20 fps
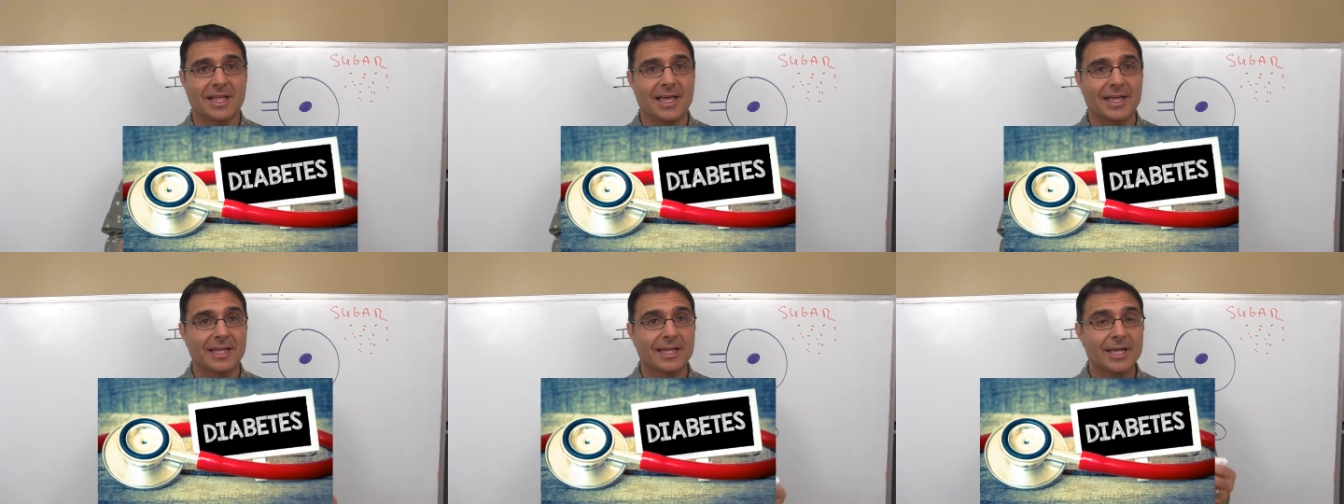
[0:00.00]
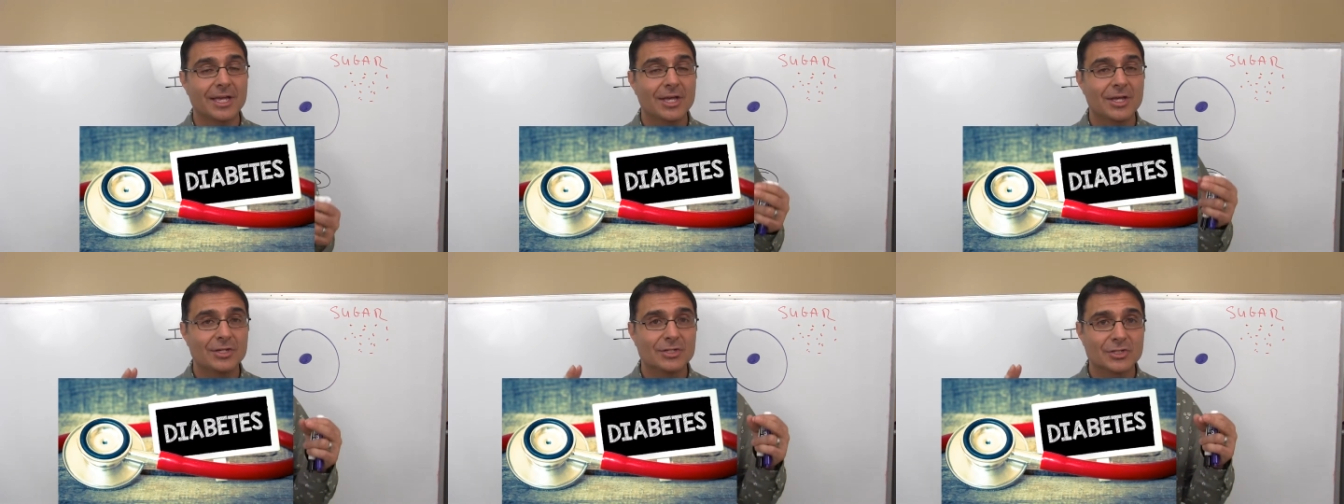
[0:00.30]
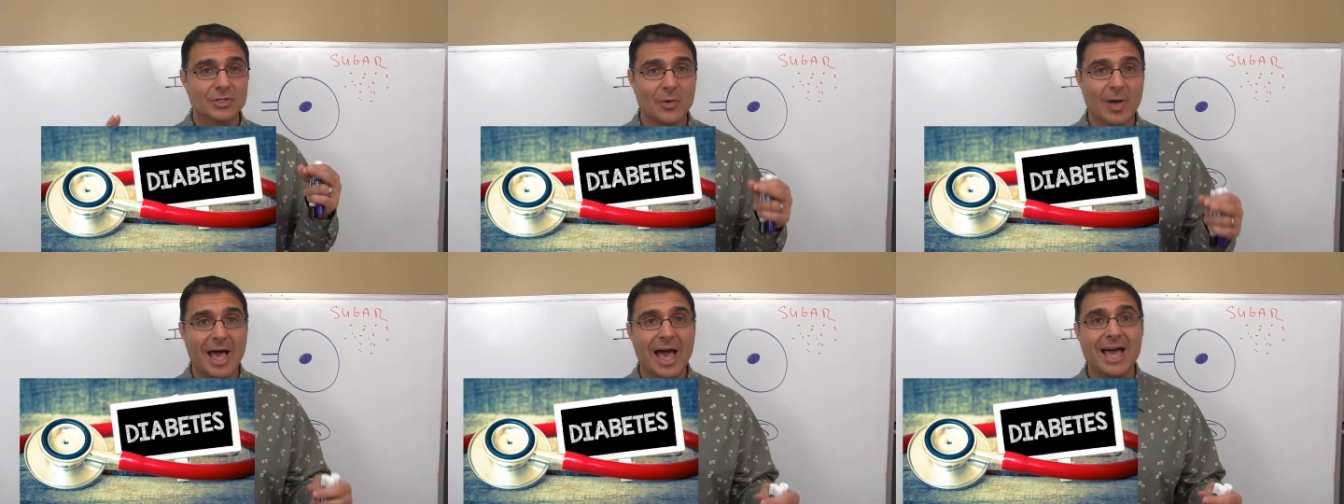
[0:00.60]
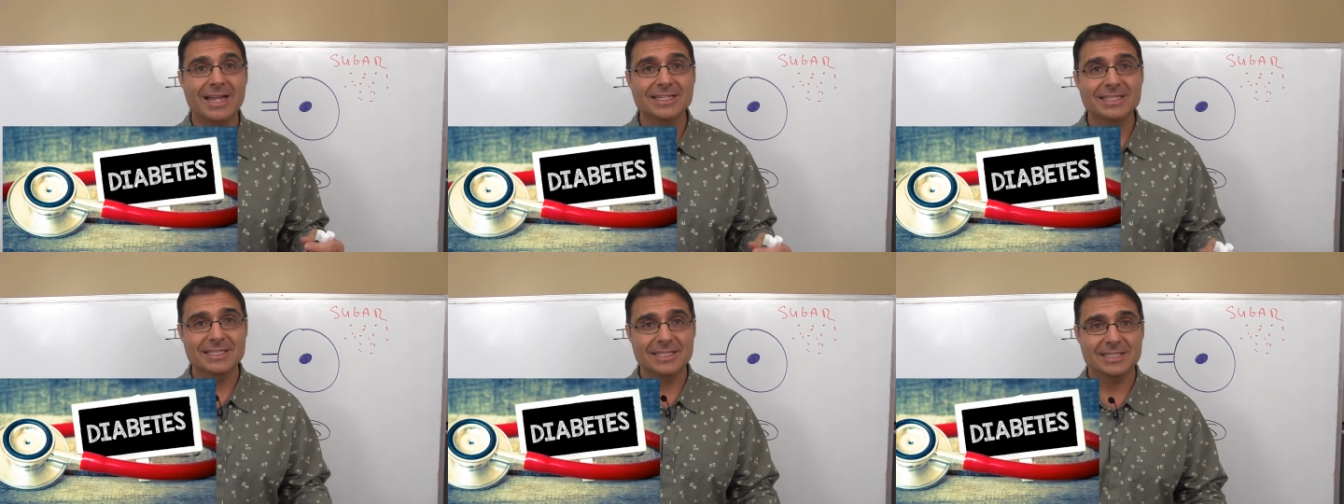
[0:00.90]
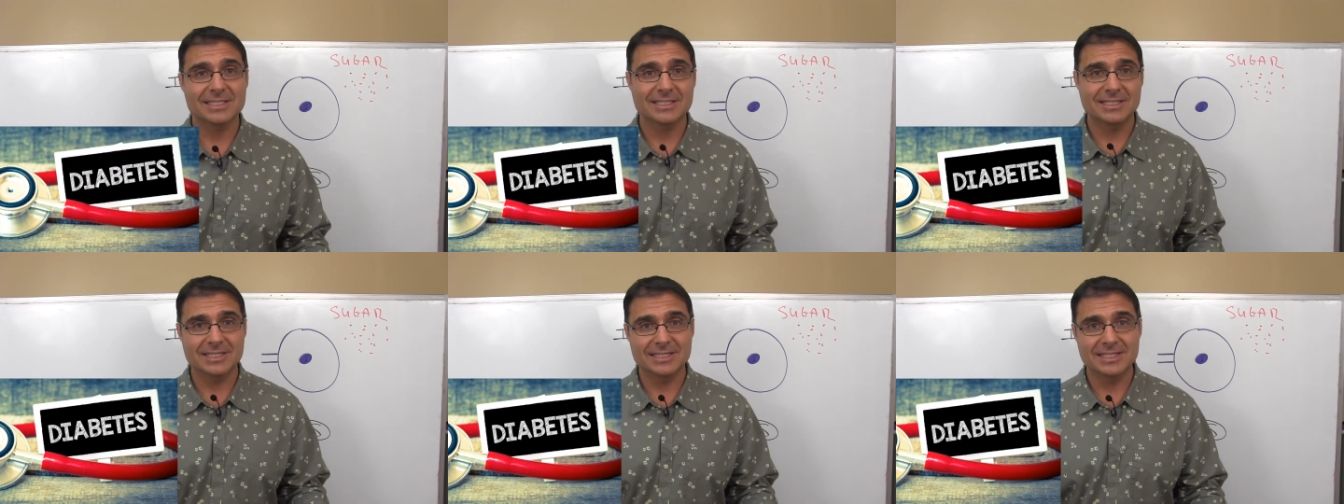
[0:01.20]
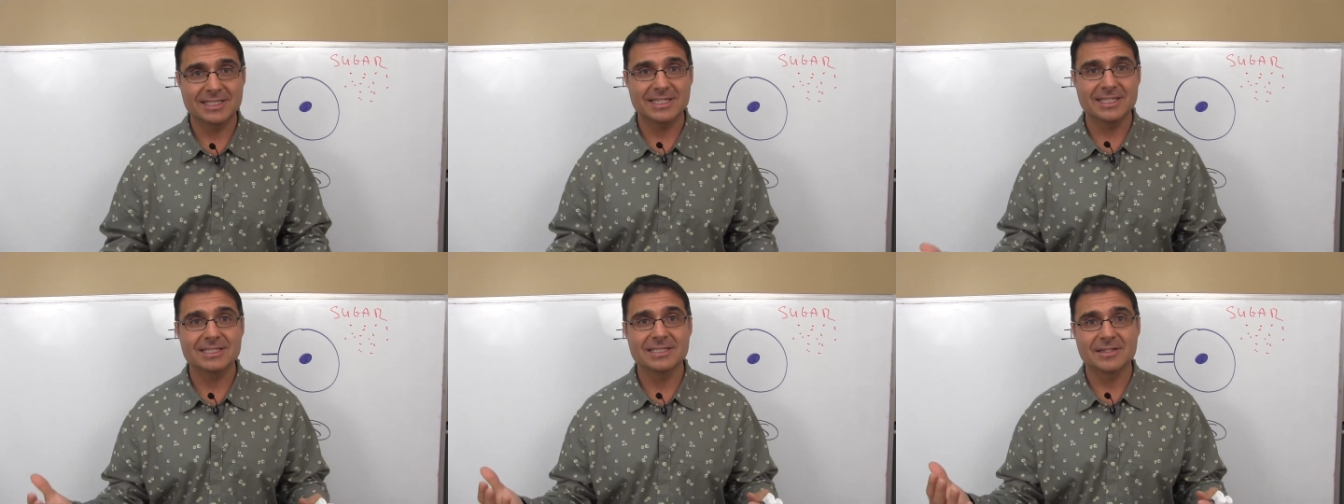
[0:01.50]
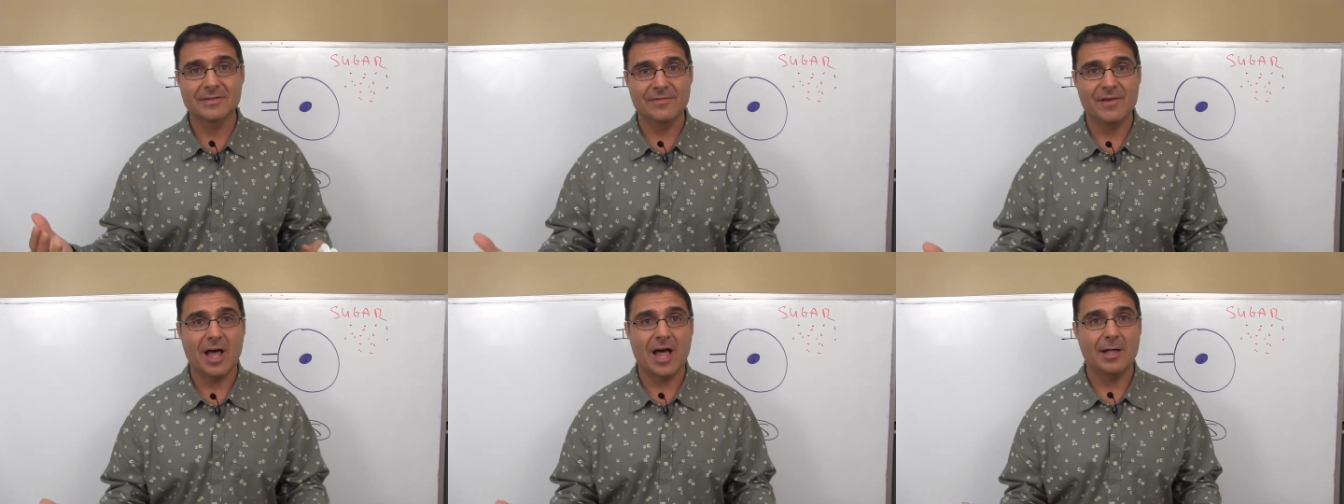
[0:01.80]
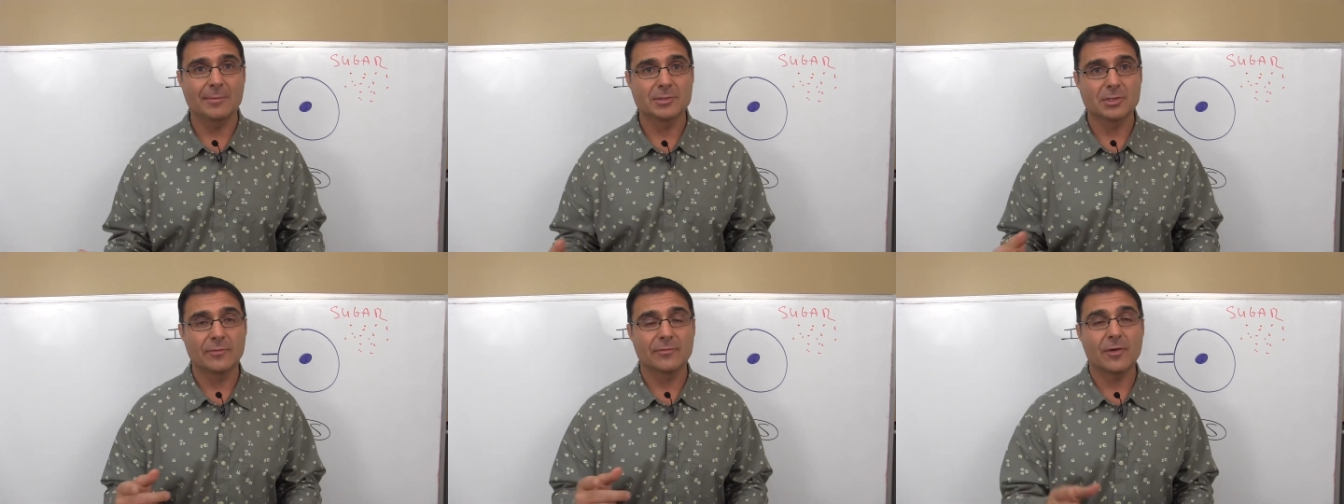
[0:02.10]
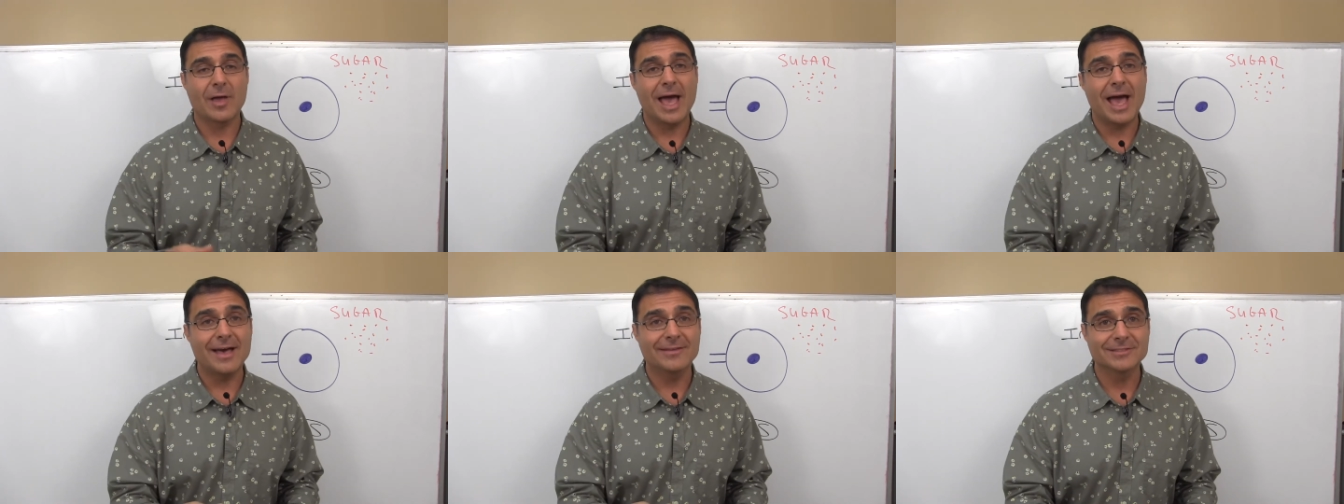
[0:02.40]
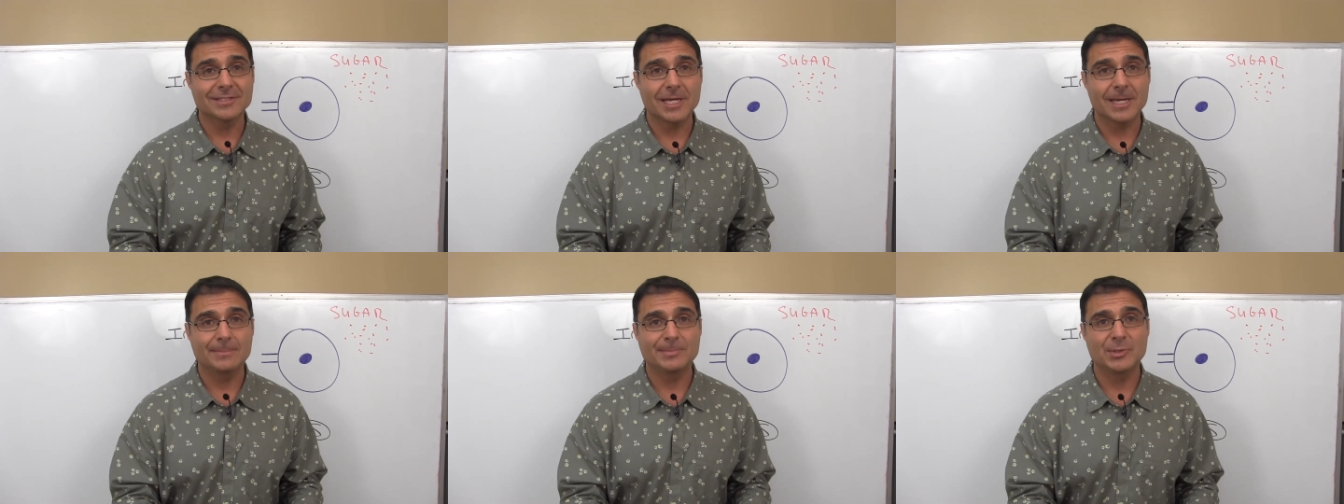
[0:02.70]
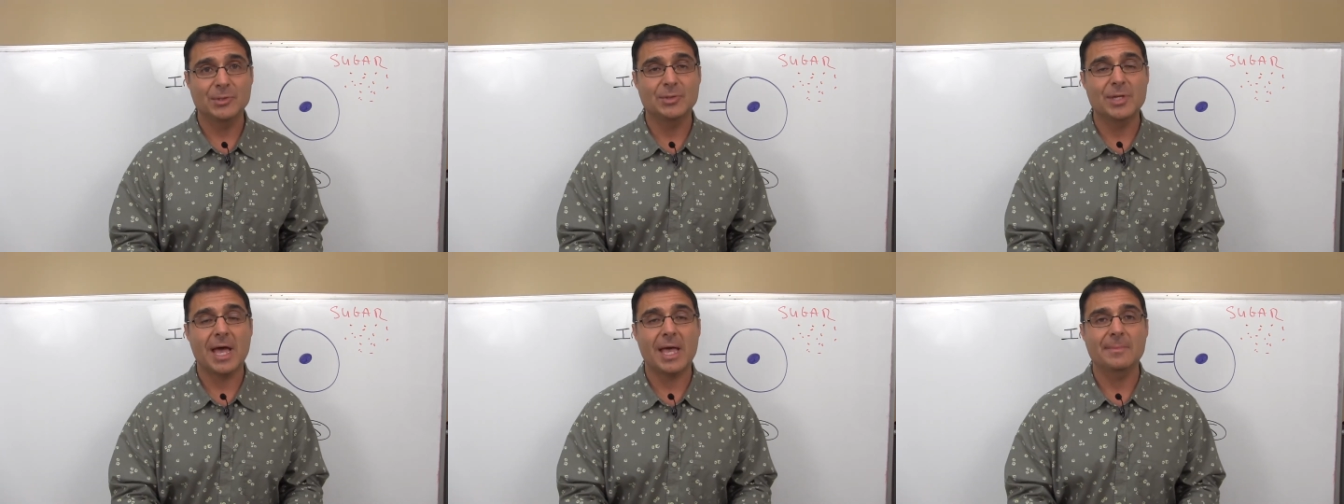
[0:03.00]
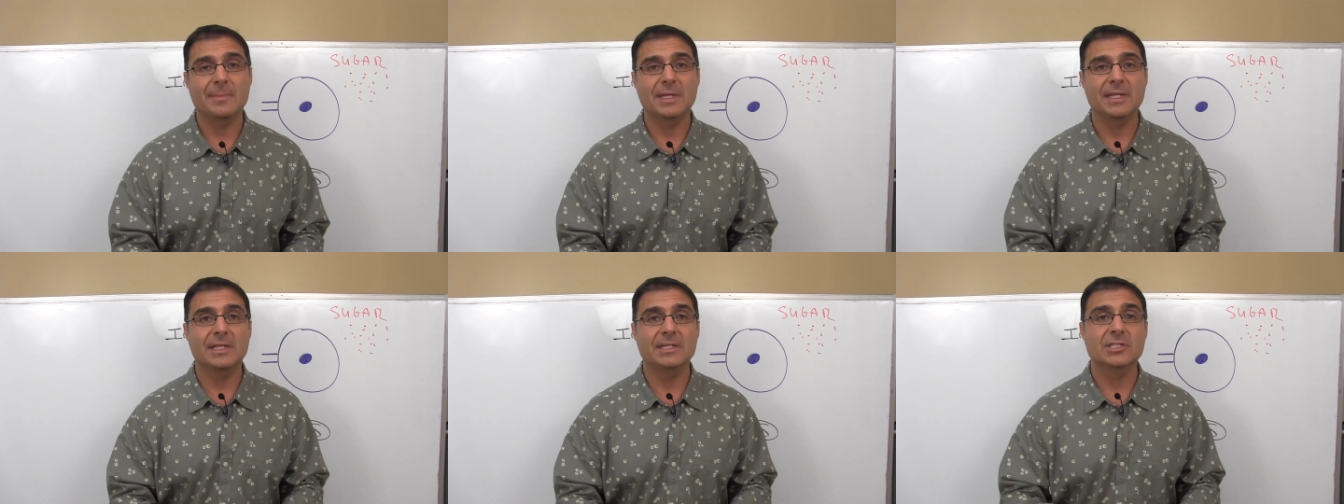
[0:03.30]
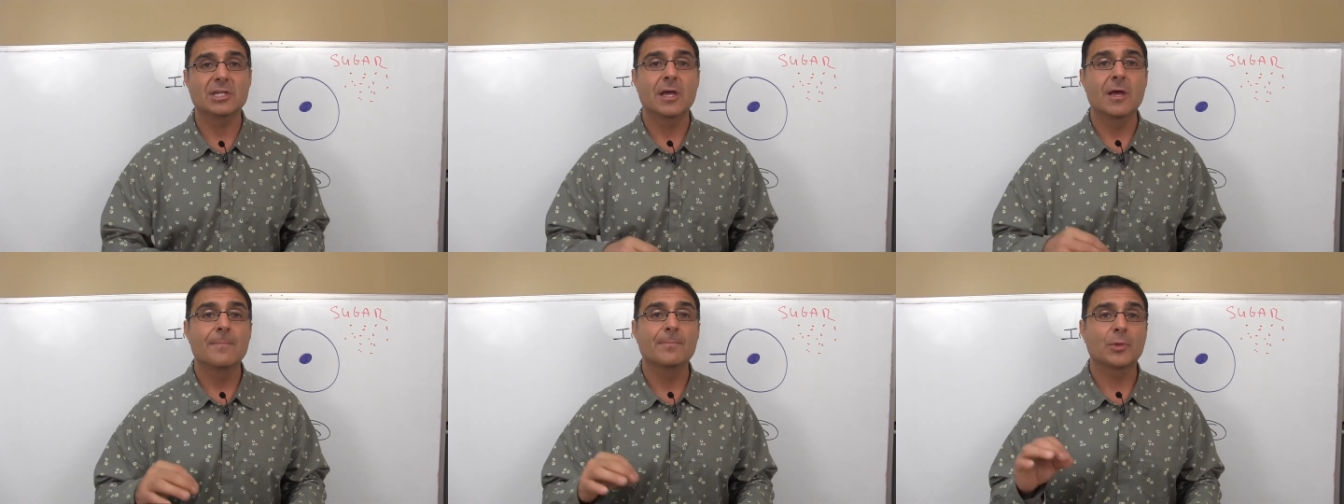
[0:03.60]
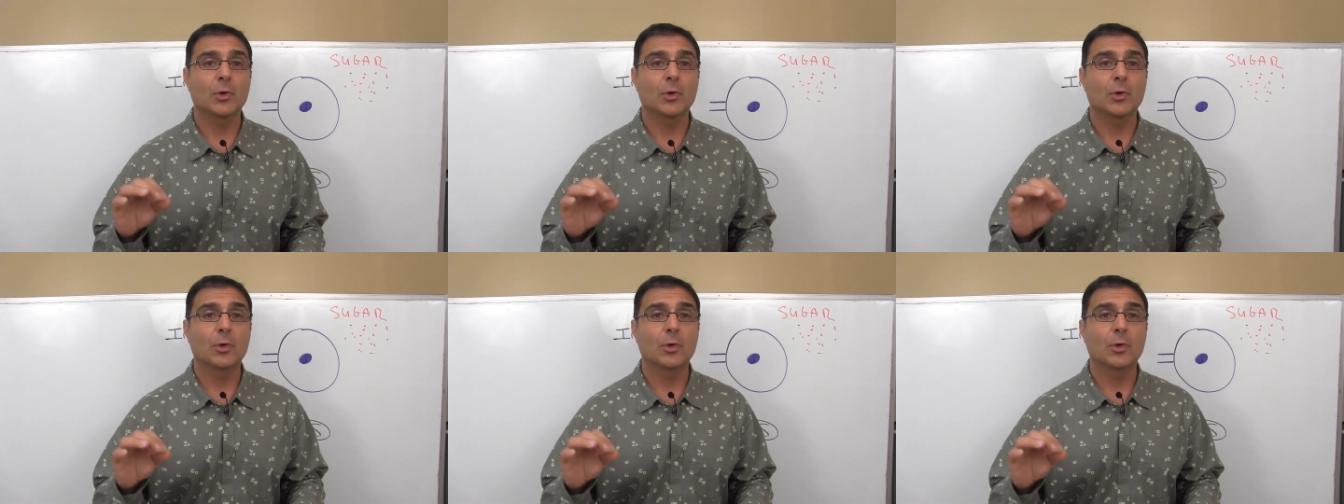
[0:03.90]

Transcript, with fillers: Like, so how does this disease develop? So if you have type 2 diabetes